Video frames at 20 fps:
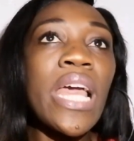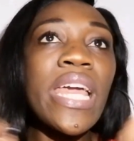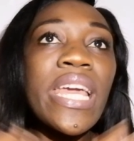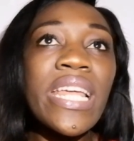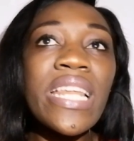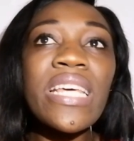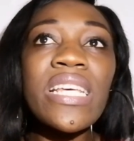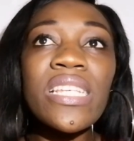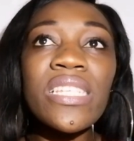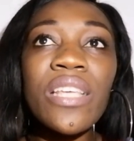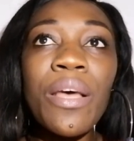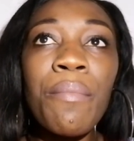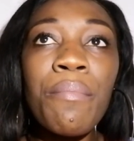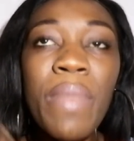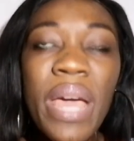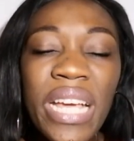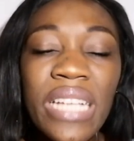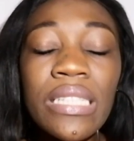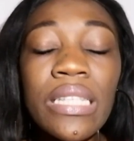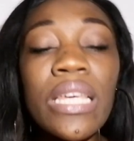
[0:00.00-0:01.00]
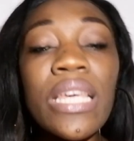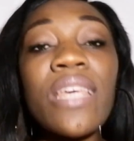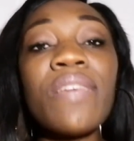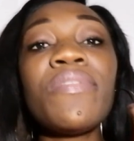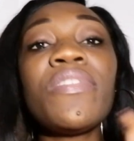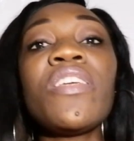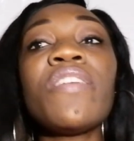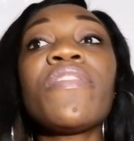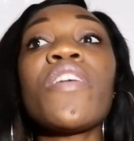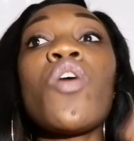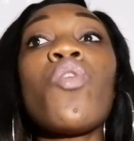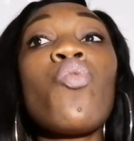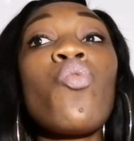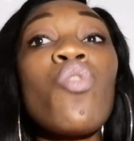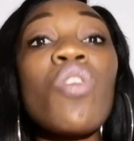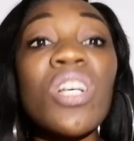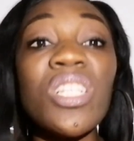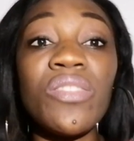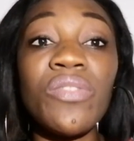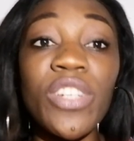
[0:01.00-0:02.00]
It is amazing. Even if a
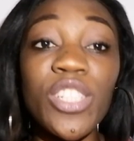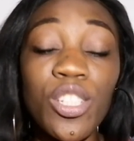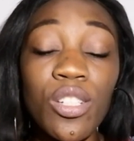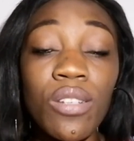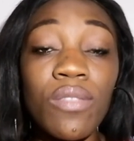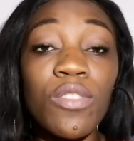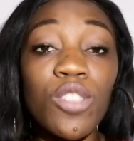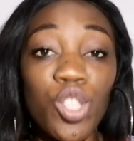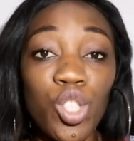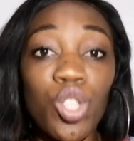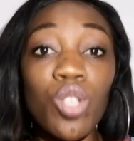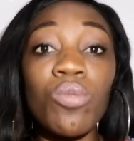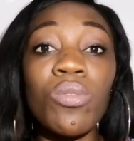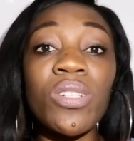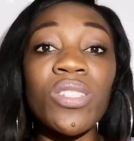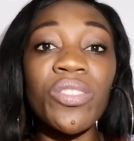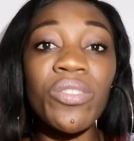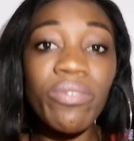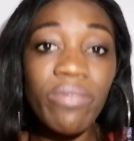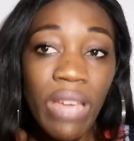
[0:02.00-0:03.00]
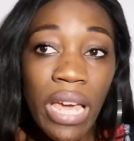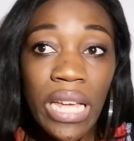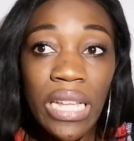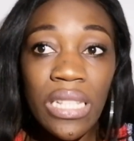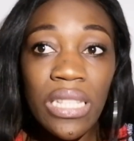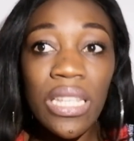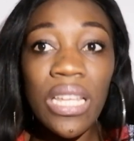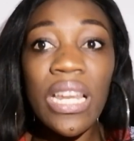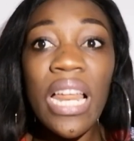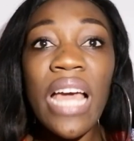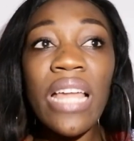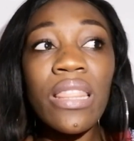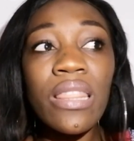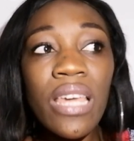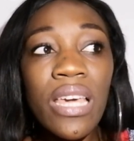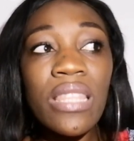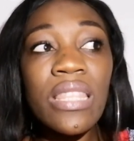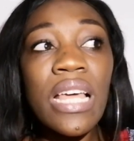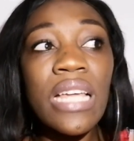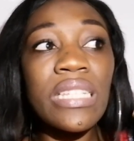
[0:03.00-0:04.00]
worse version of the show was created, I
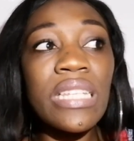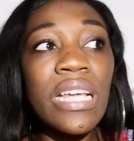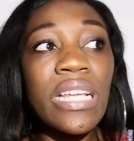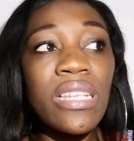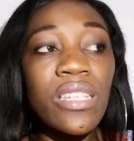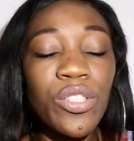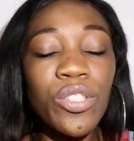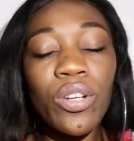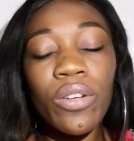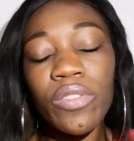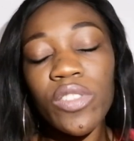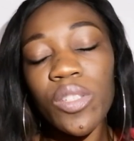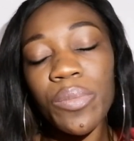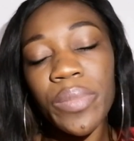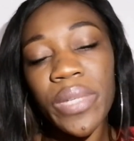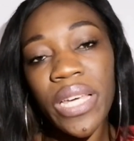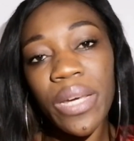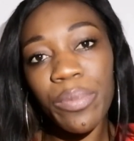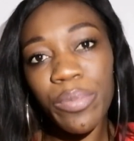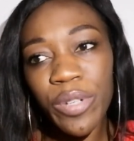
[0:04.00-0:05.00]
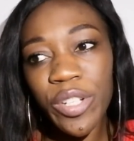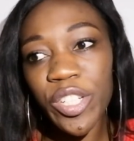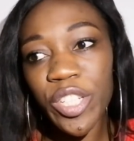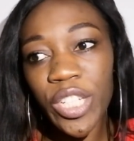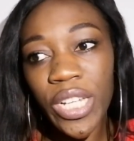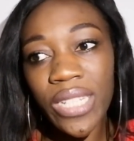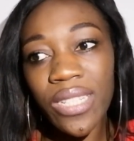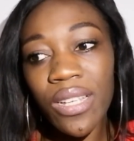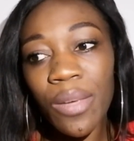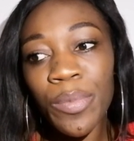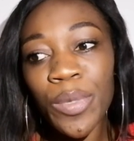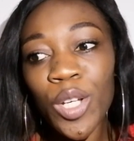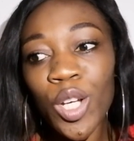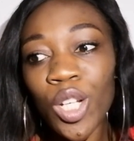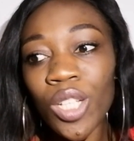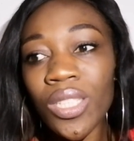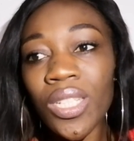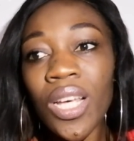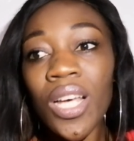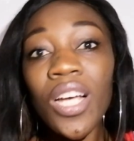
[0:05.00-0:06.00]
think that they deserve to be appreciated
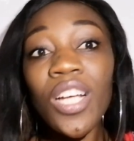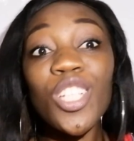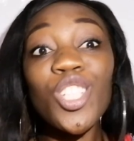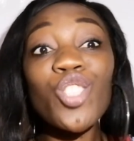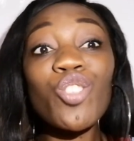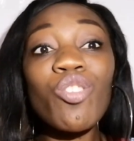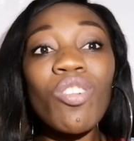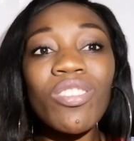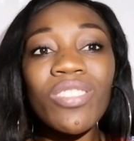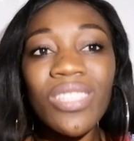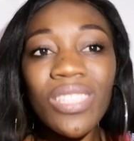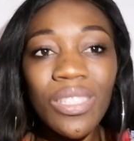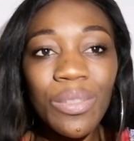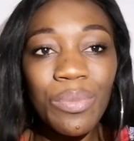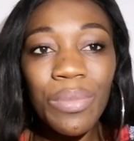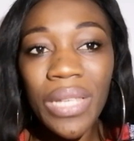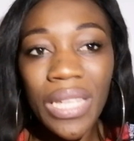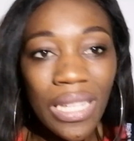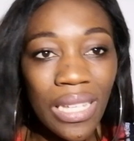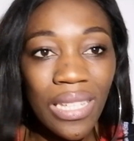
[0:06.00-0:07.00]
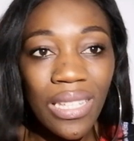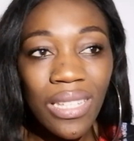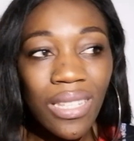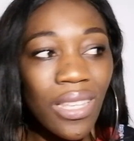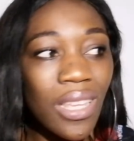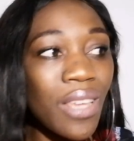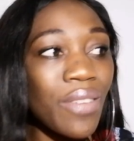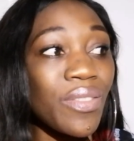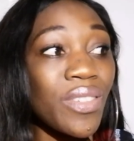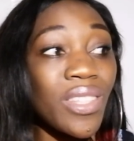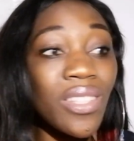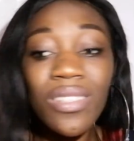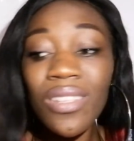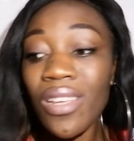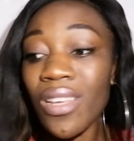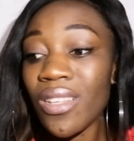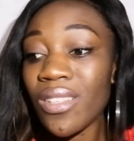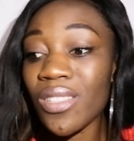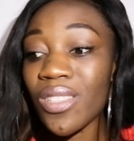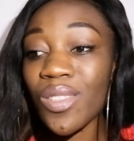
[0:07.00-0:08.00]
because trust me, even
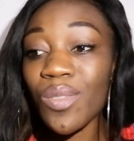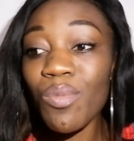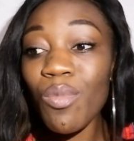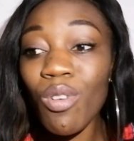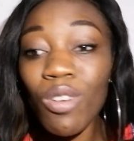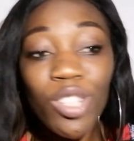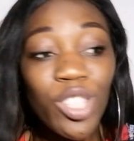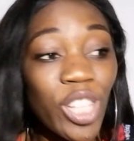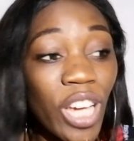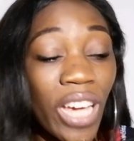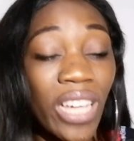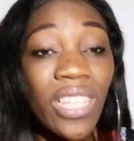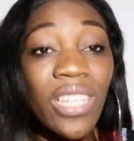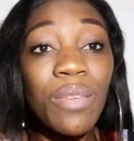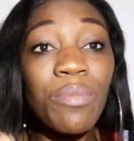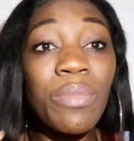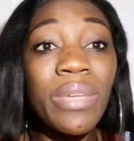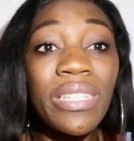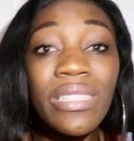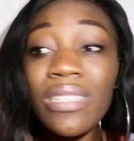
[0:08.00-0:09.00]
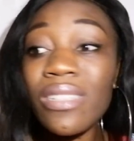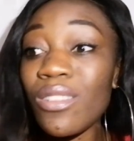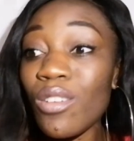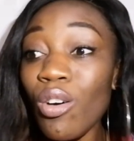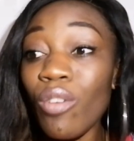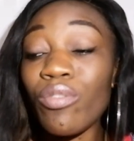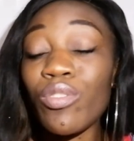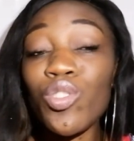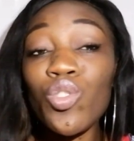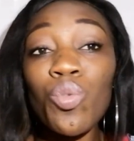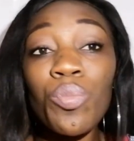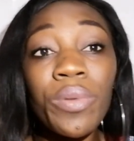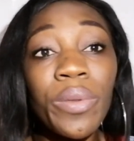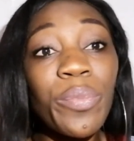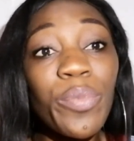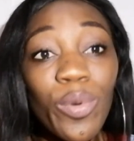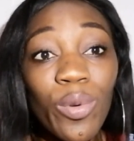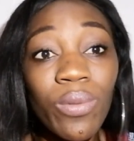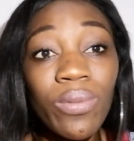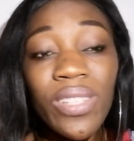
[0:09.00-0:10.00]
small jangy meeting of two
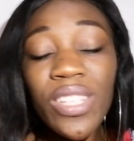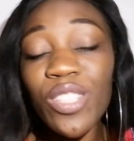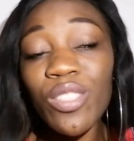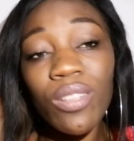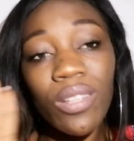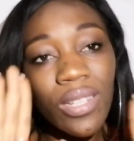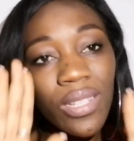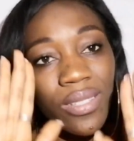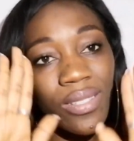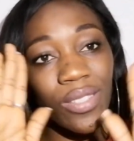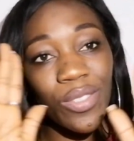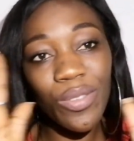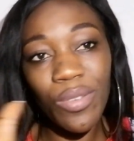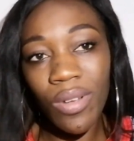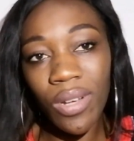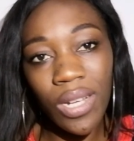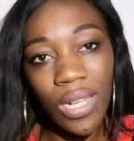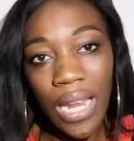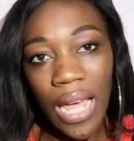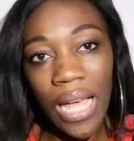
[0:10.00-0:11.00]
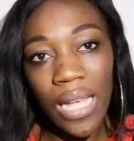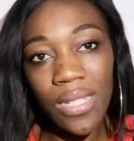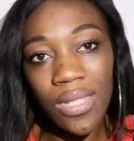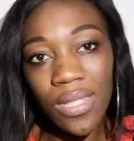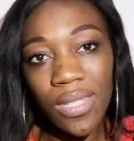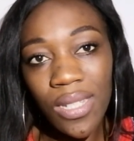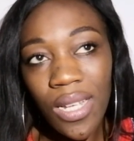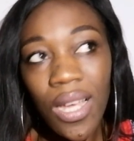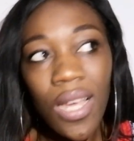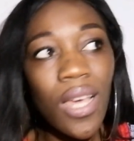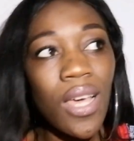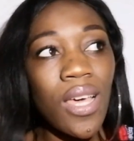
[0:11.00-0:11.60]
people is not easy to organize.